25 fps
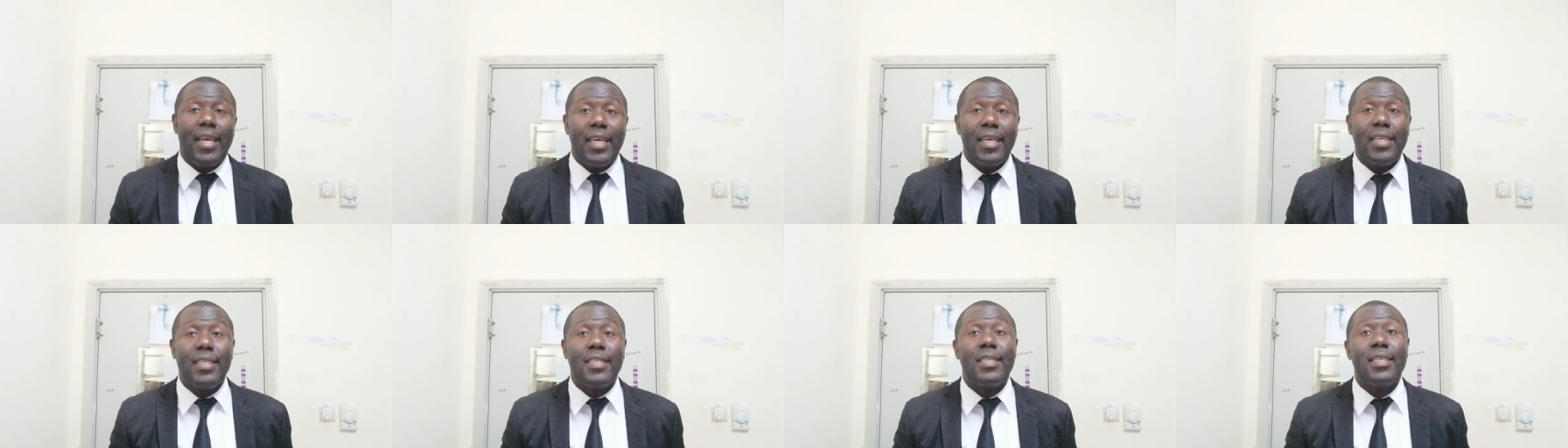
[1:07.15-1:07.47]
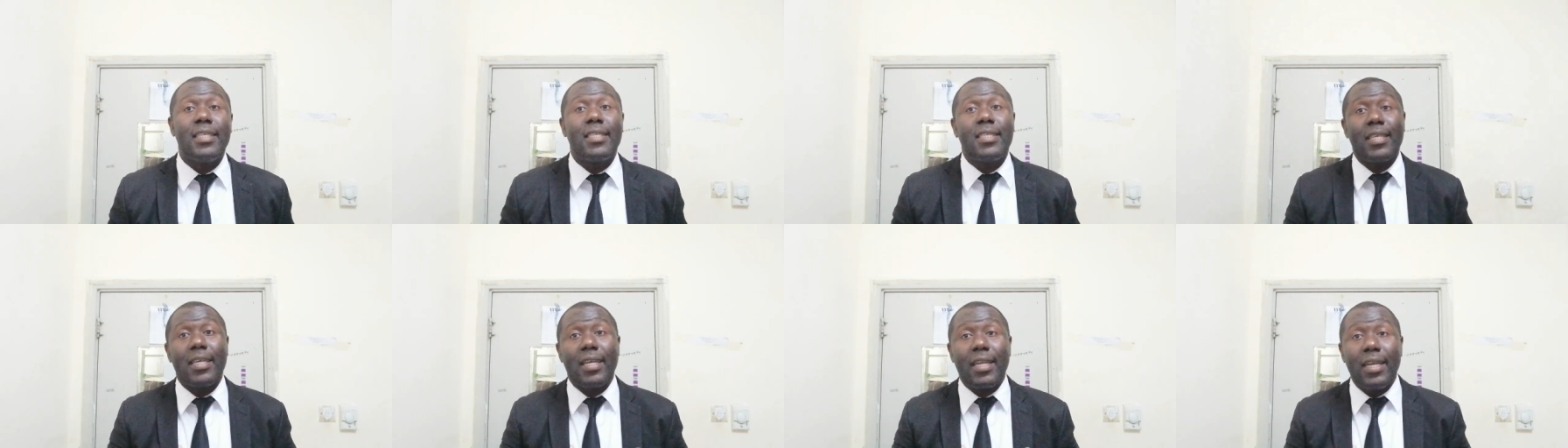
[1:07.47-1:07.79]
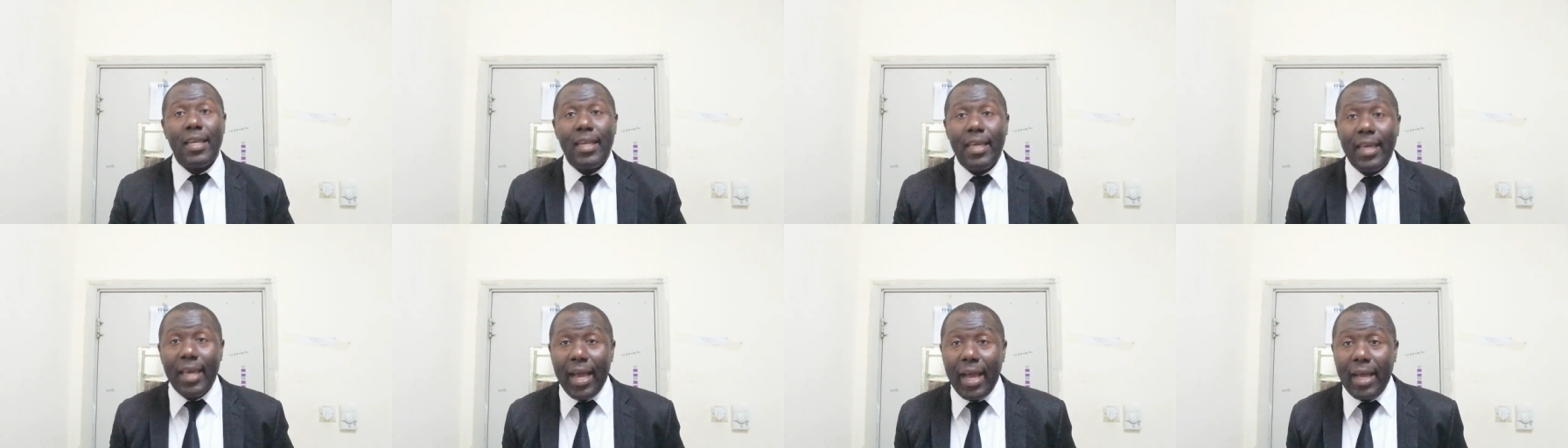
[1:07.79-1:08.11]
is it
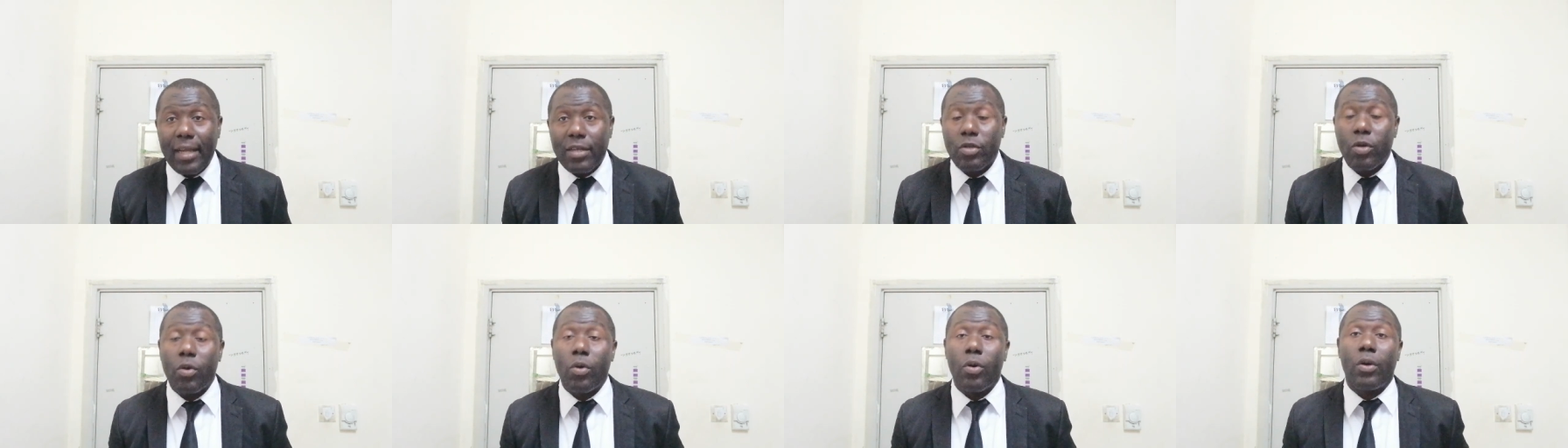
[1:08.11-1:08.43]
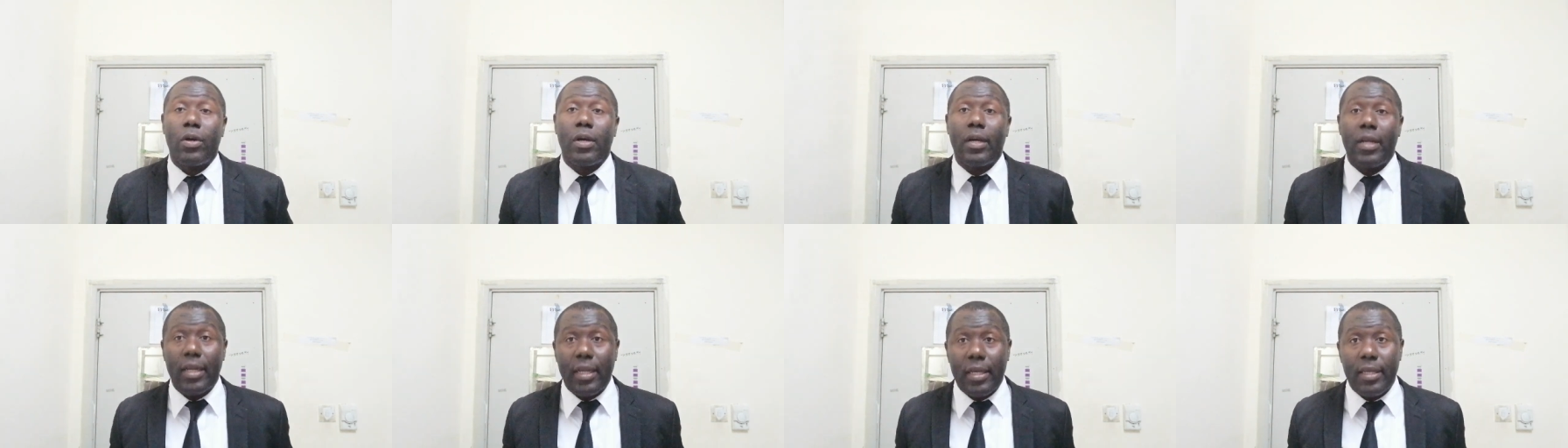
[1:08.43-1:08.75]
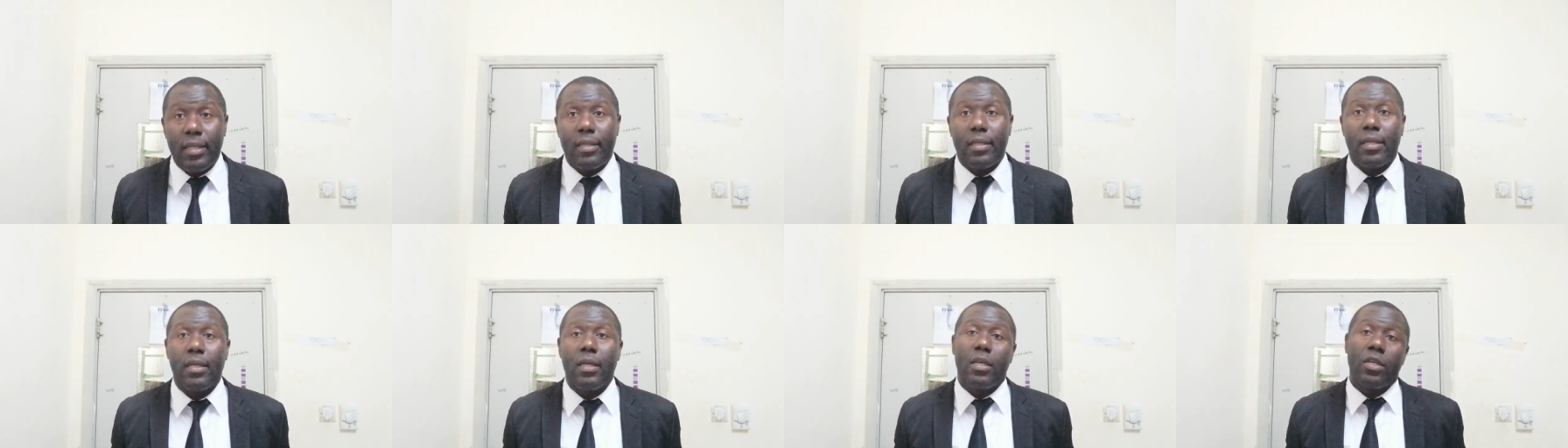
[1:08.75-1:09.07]
cleared or
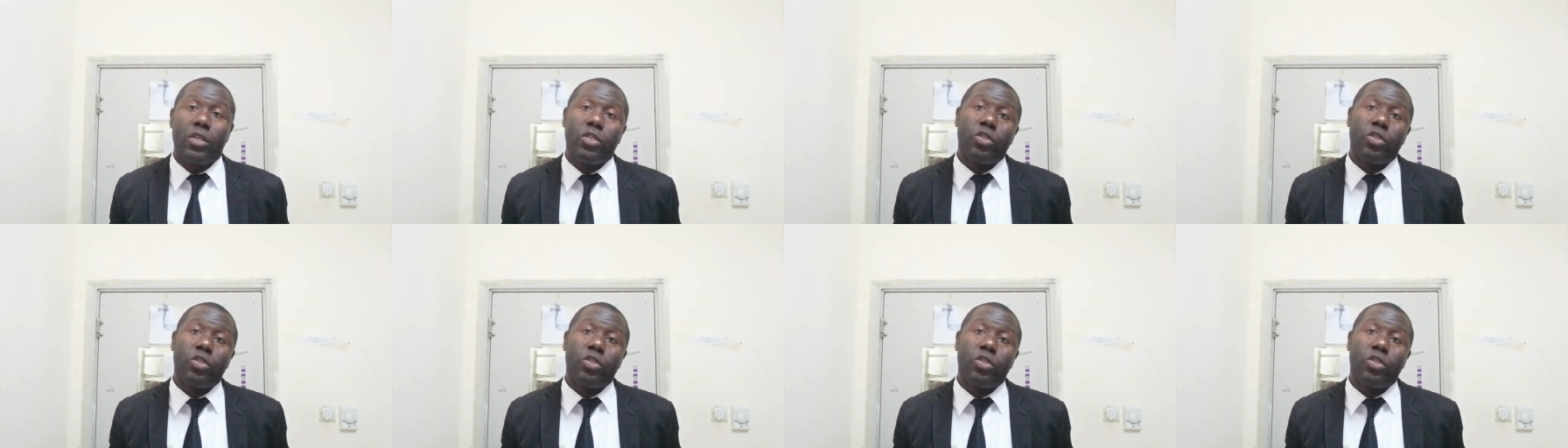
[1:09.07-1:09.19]
clean?